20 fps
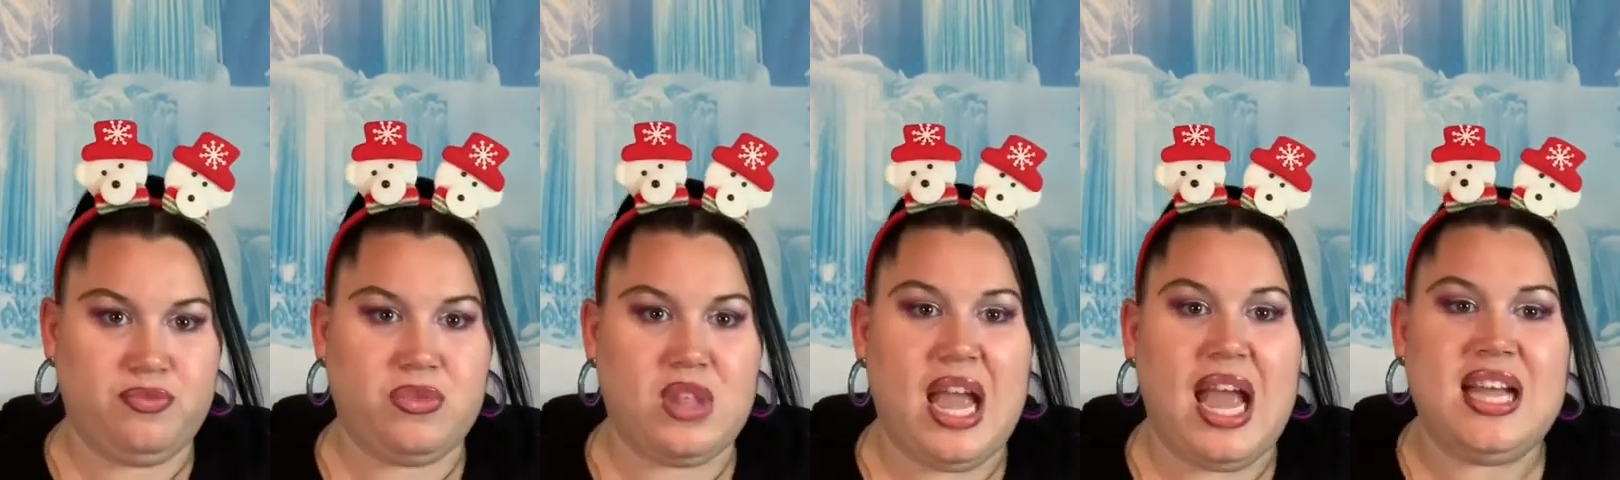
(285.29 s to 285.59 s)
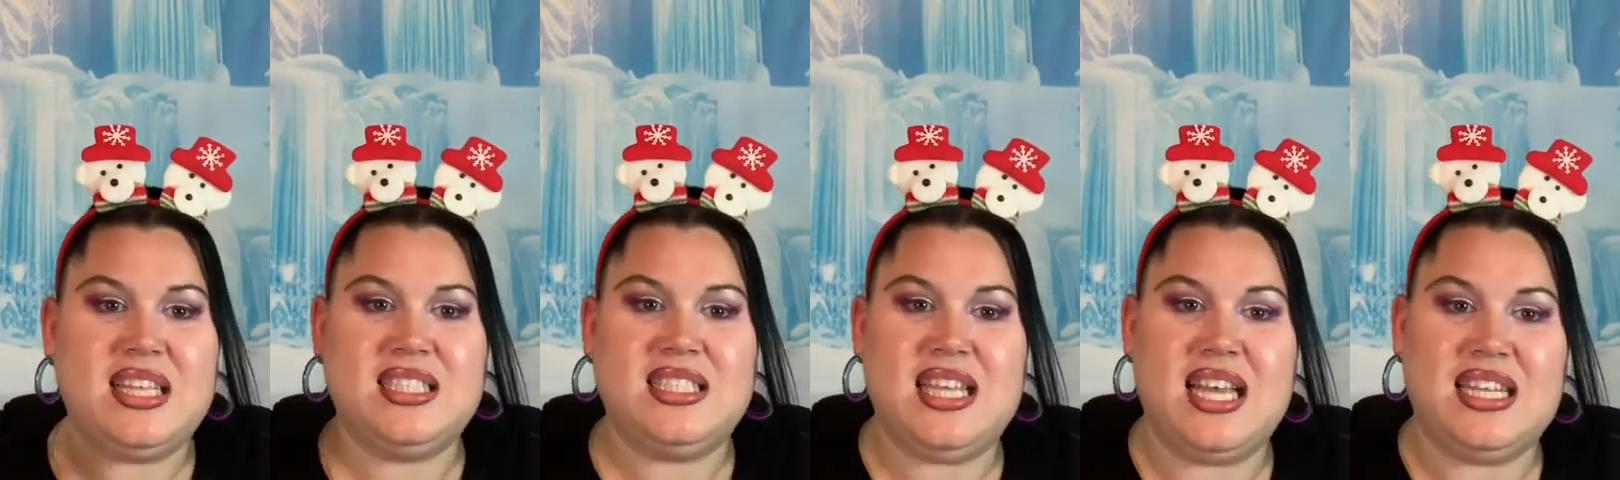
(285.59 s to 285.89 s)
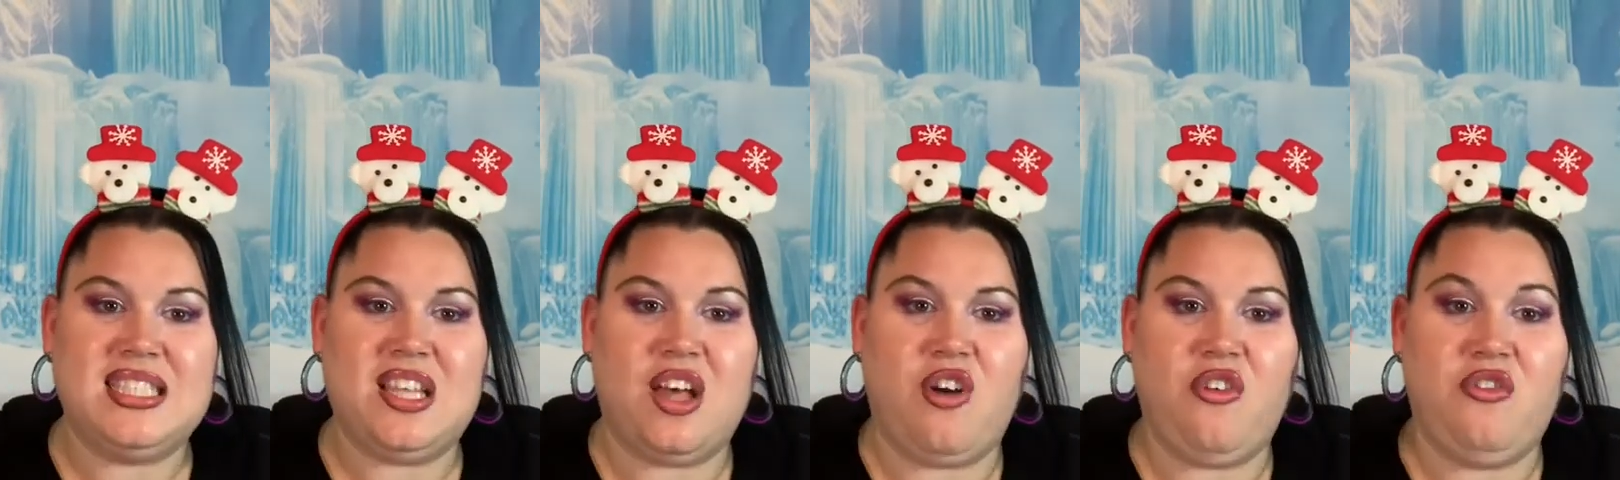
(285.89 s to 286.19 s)
It
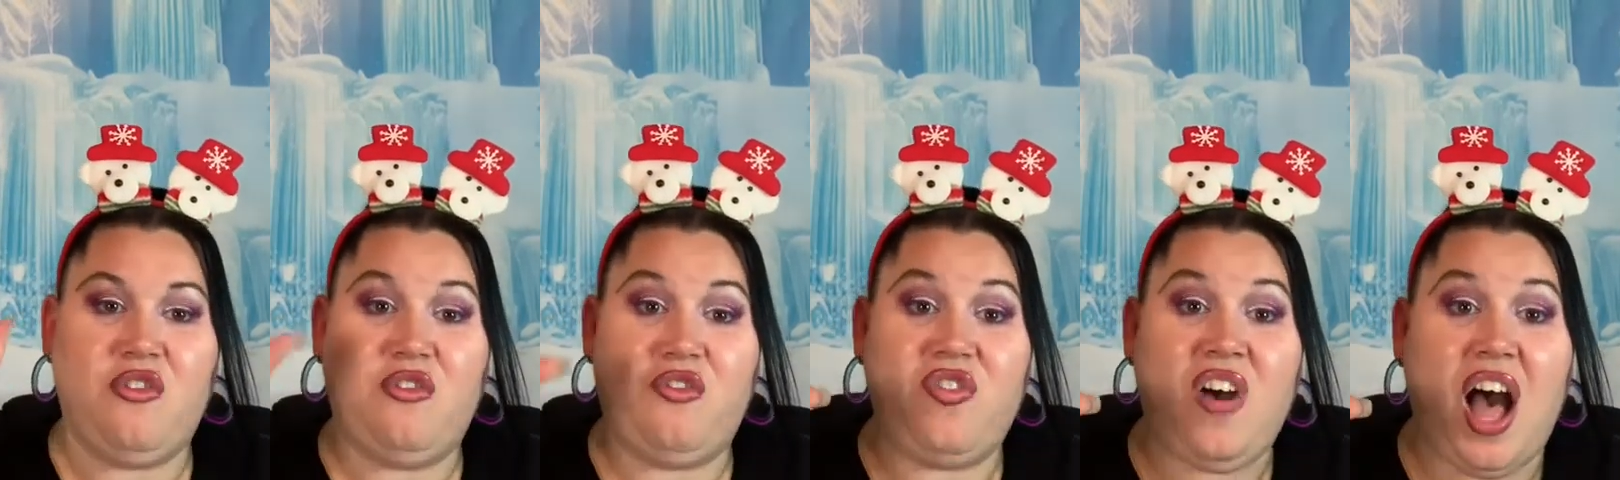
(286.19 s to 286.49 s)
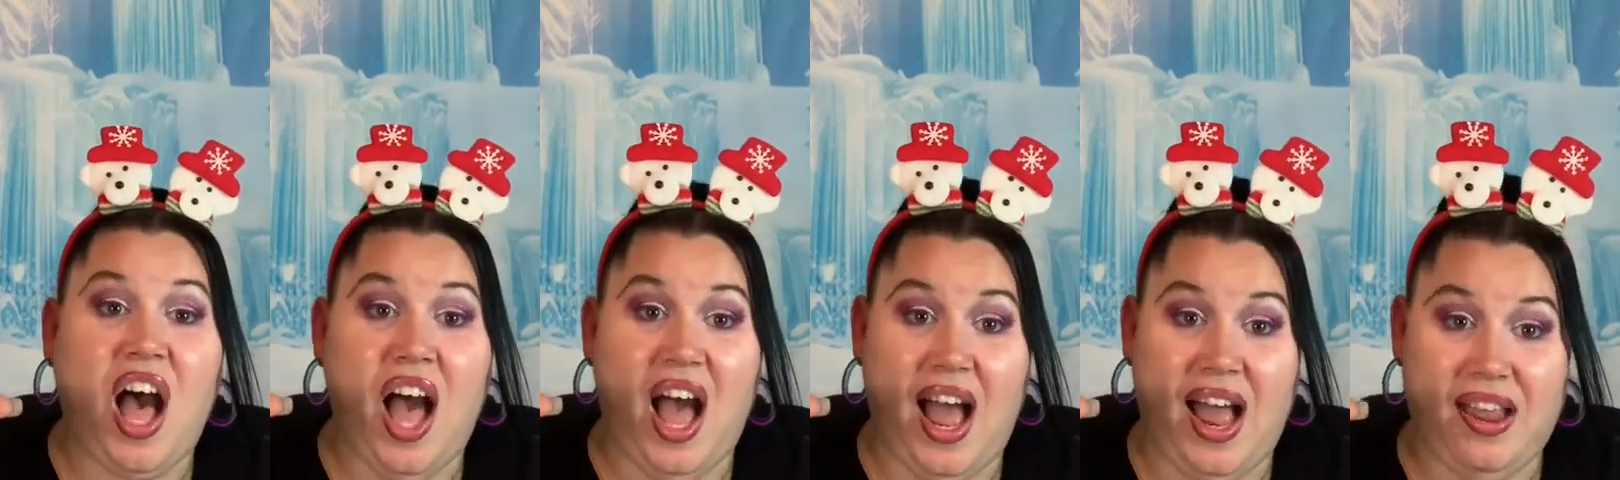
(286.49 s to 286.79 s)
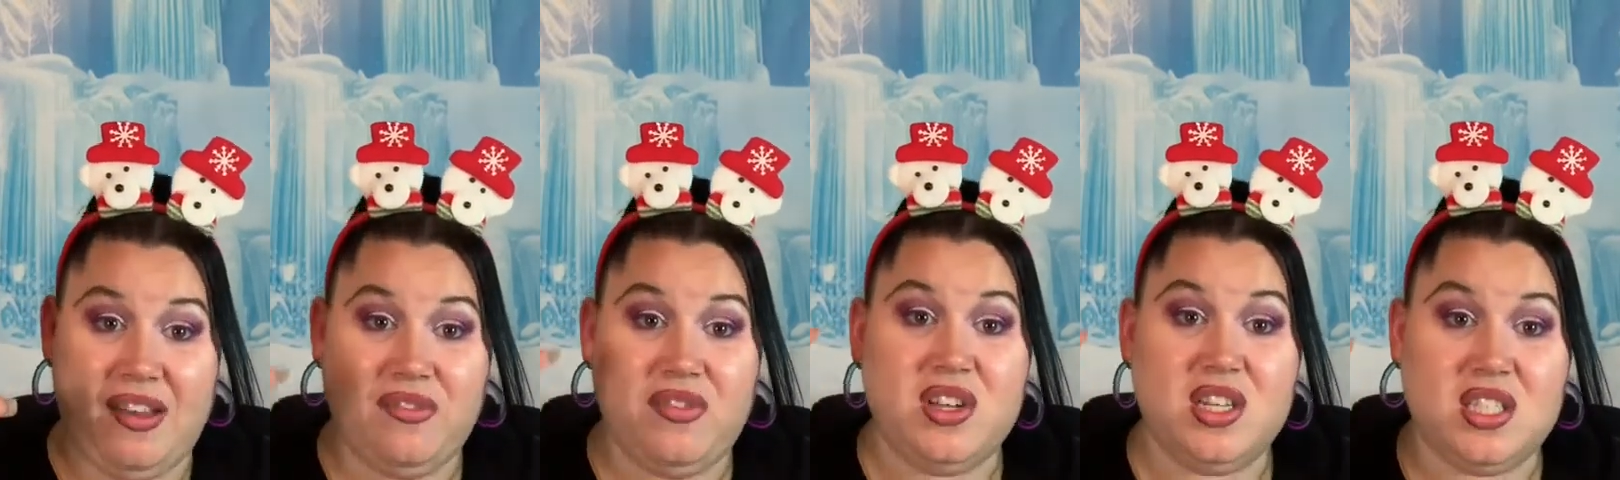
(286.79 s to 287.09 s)
says five
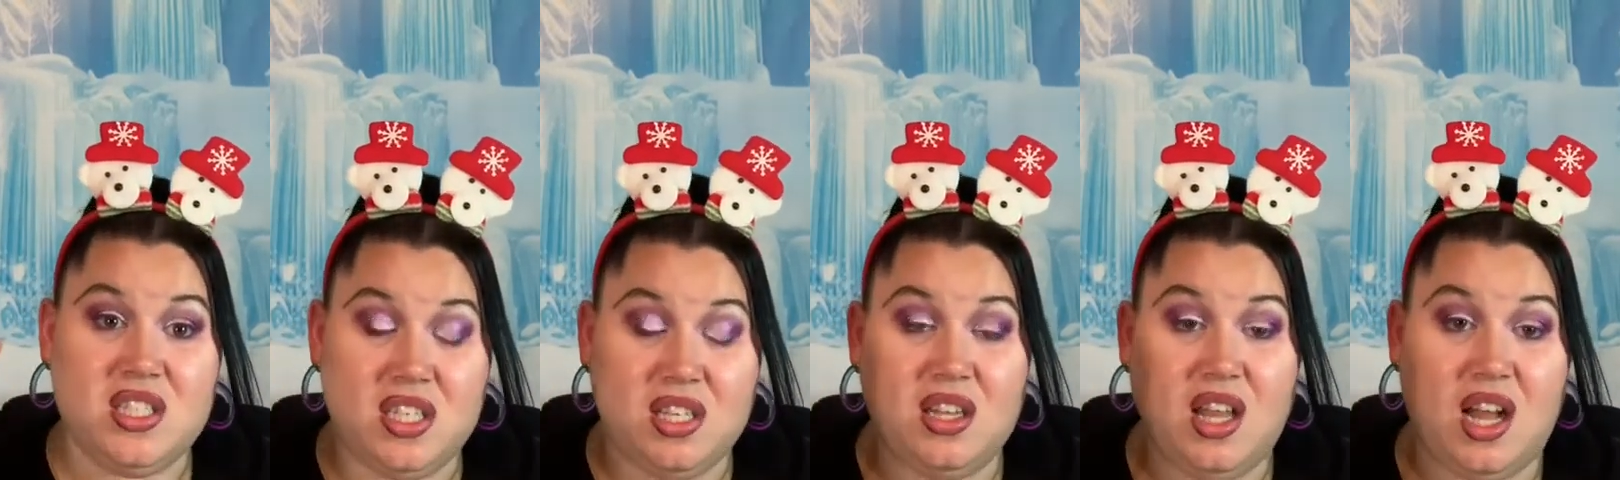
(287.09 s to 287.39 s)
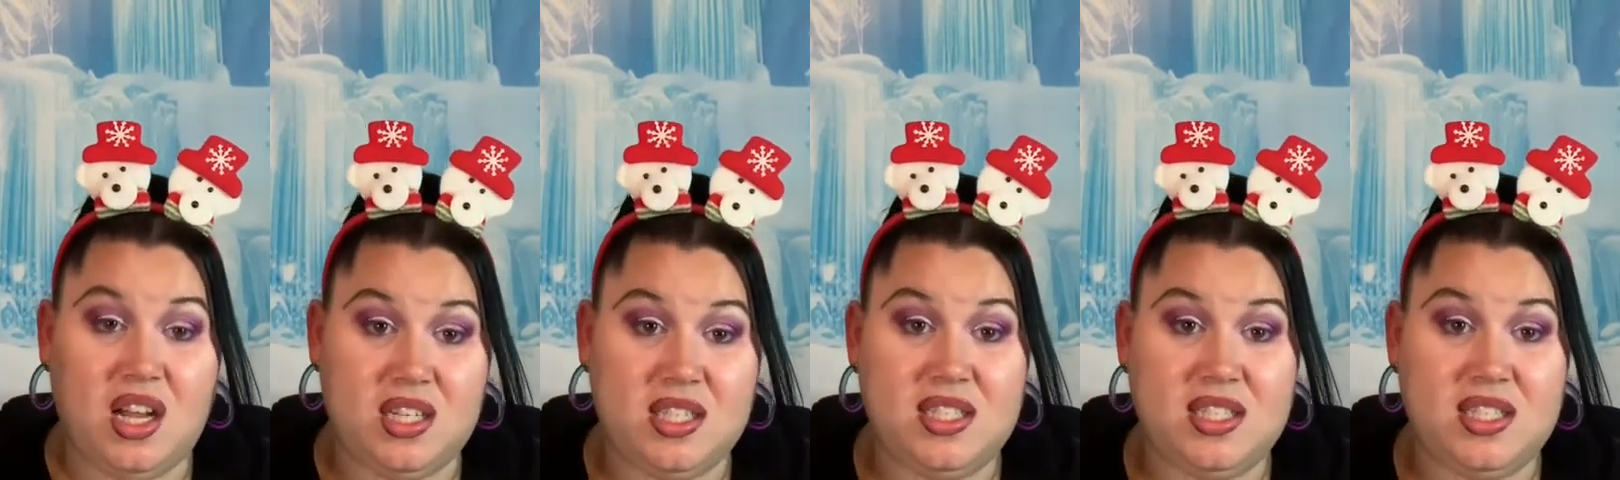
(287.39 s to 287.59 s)
deluxe